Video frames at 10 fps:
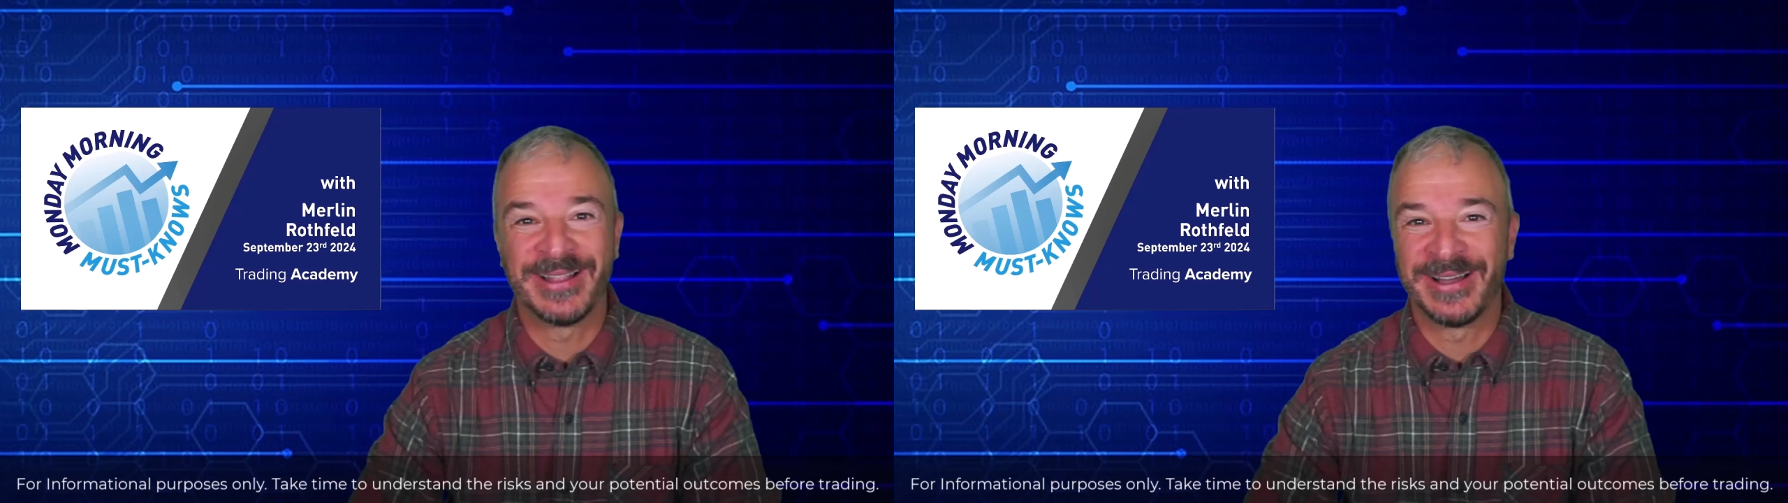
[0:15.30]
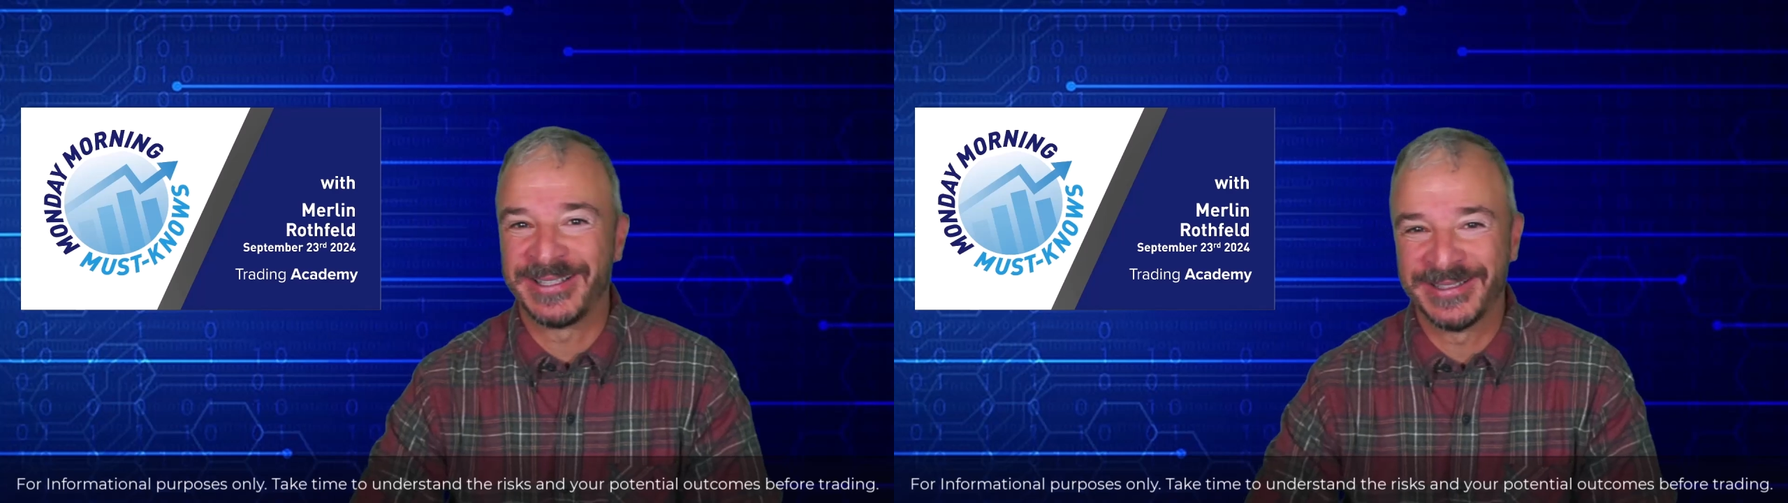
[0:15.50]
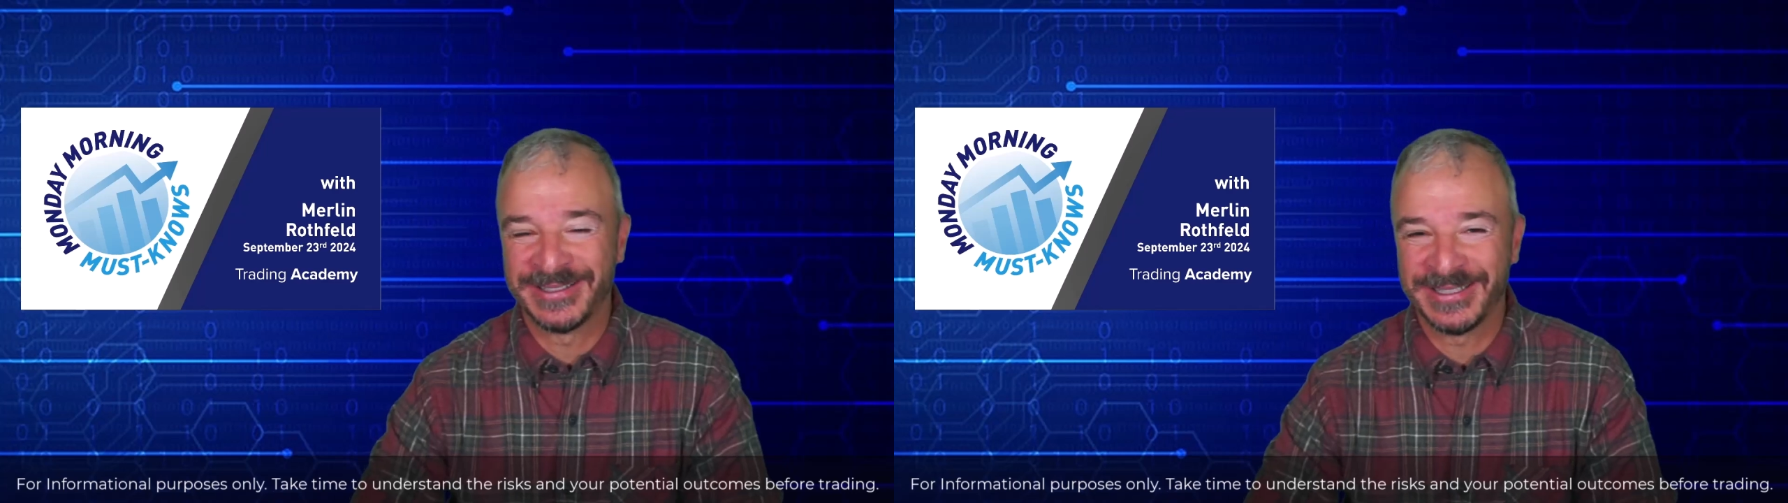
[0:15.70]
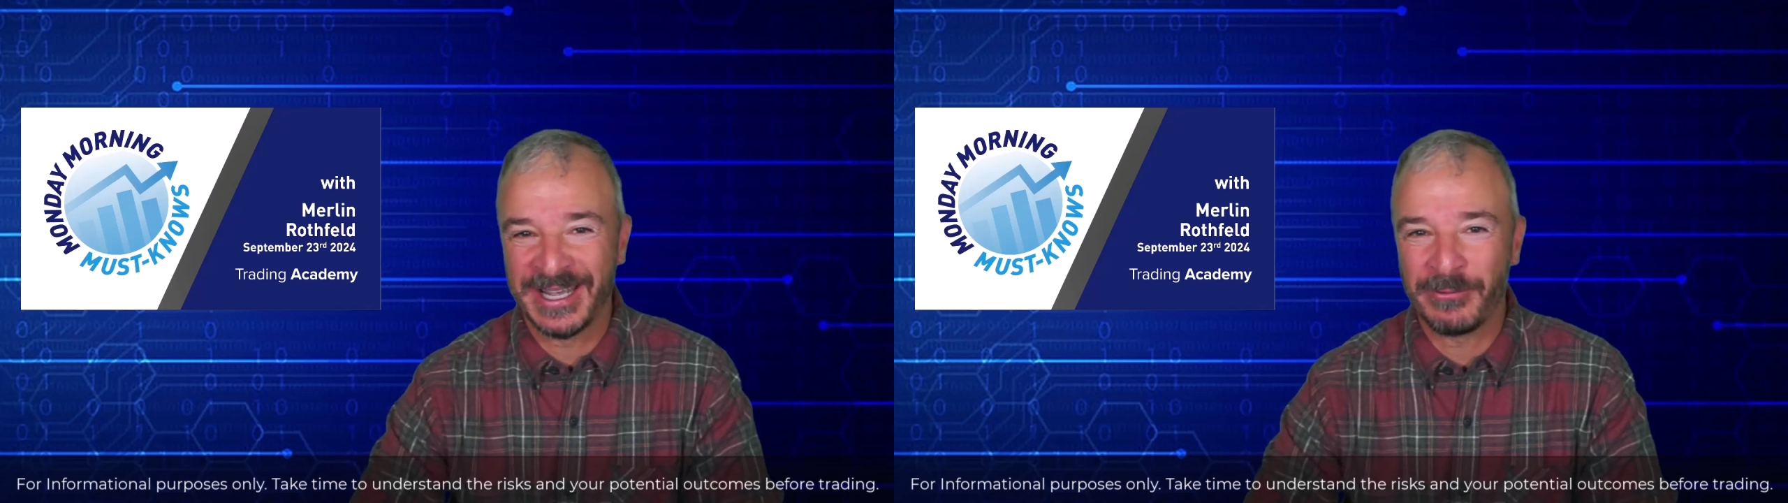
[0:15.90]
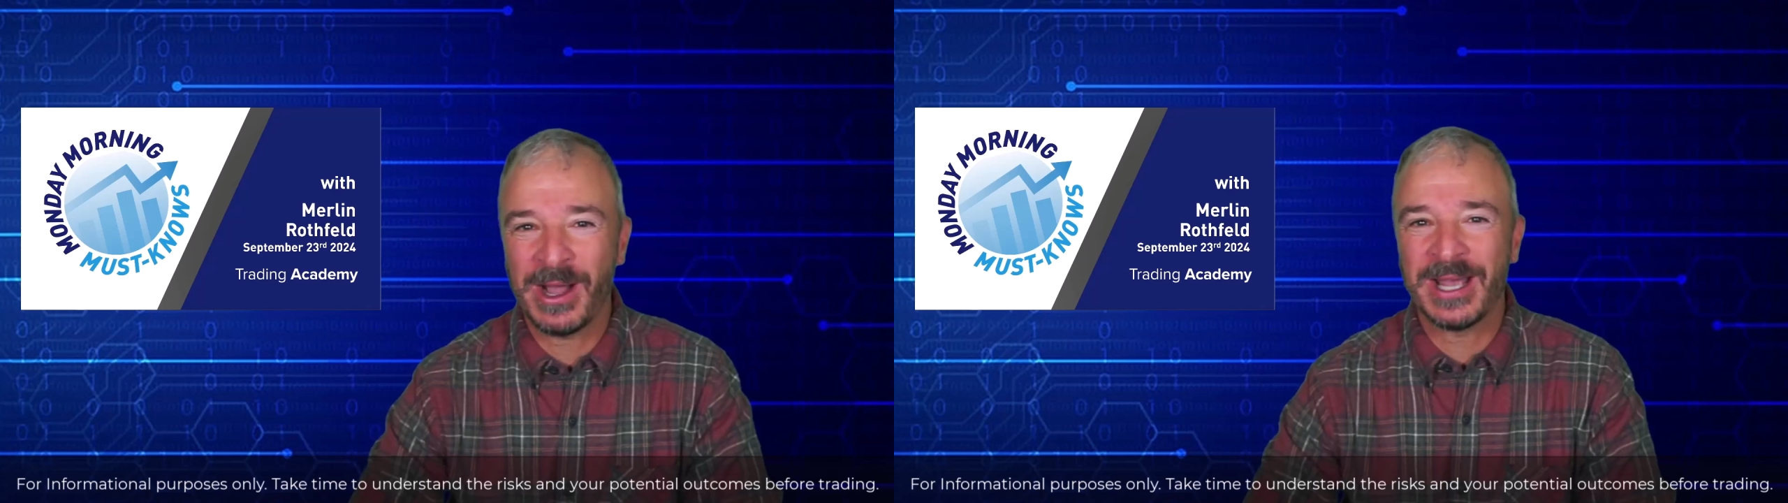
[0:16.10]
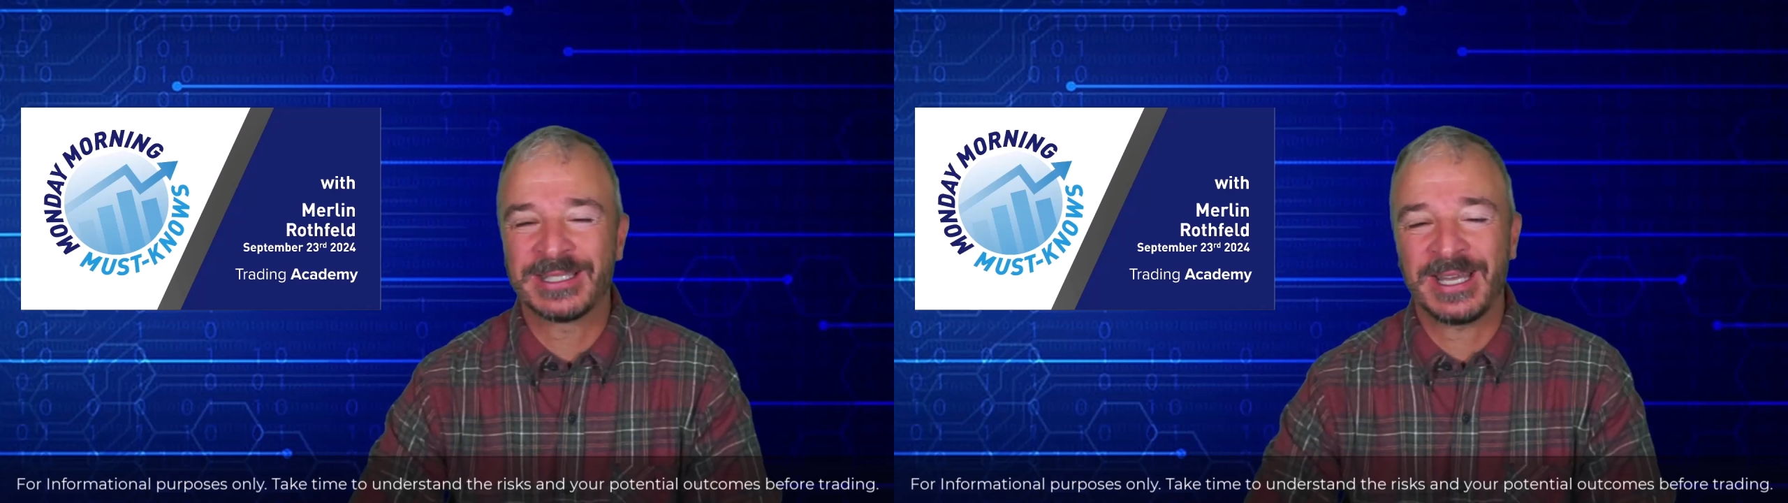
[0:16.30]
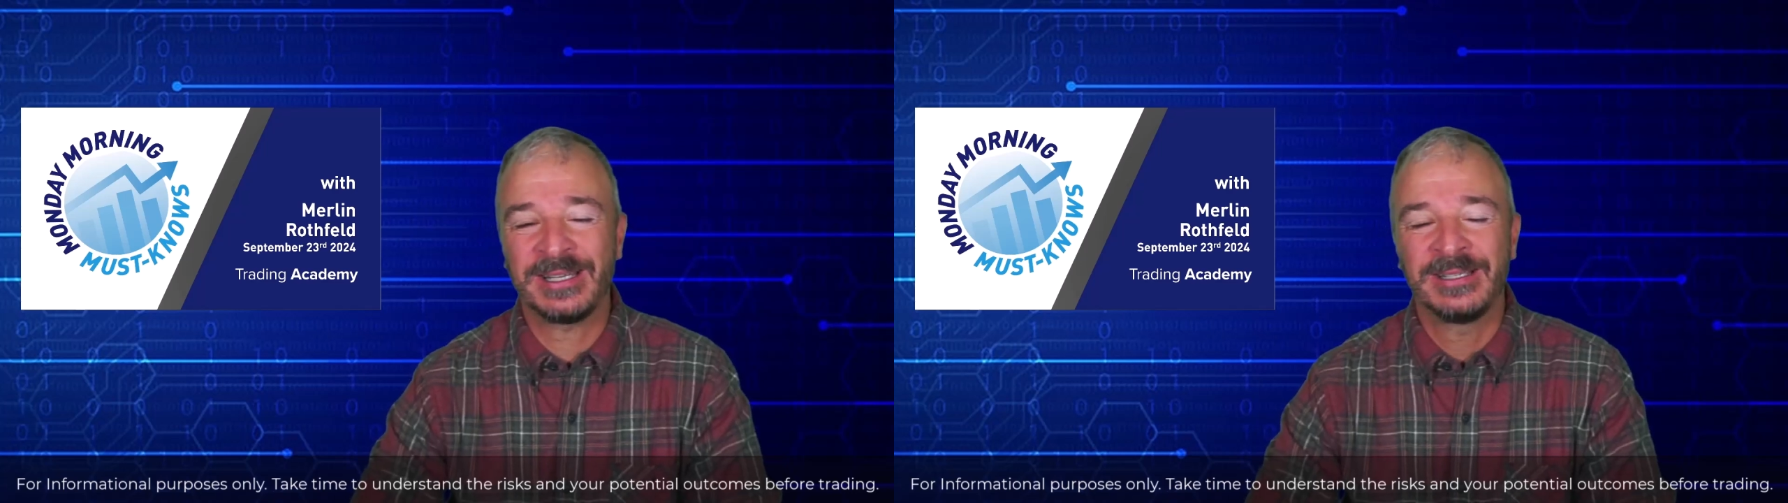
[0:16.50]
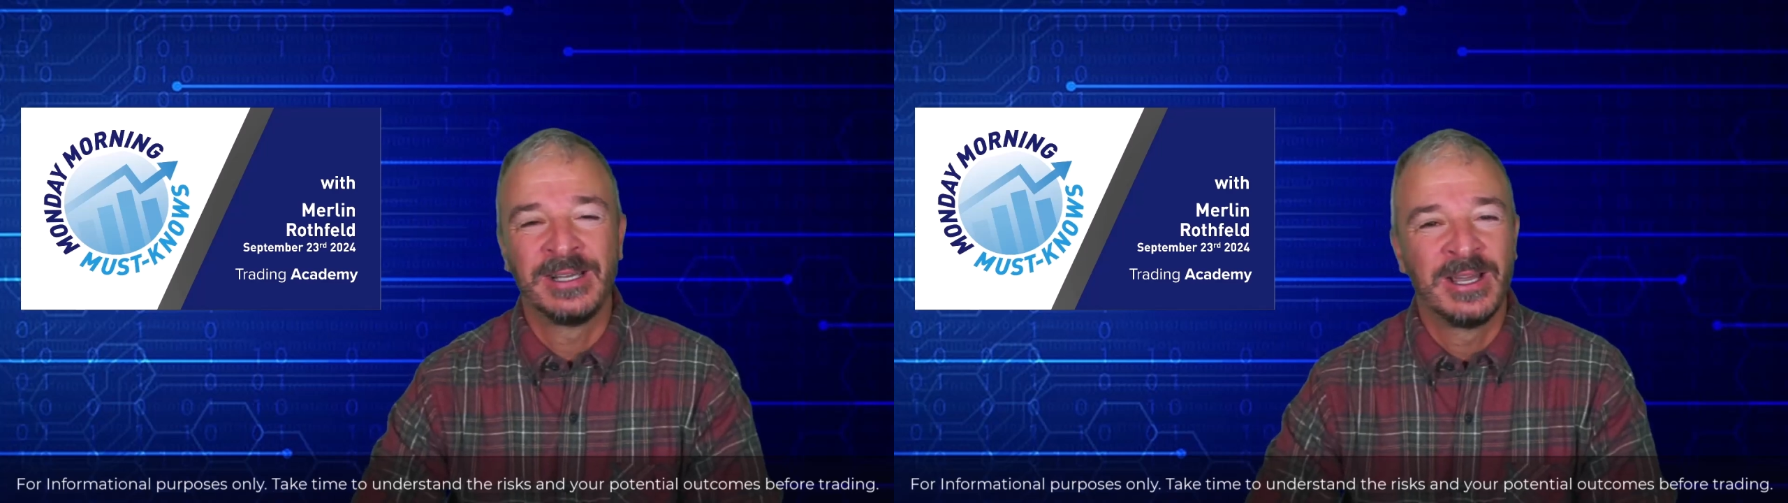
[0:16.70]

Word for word: out there today. Why is that?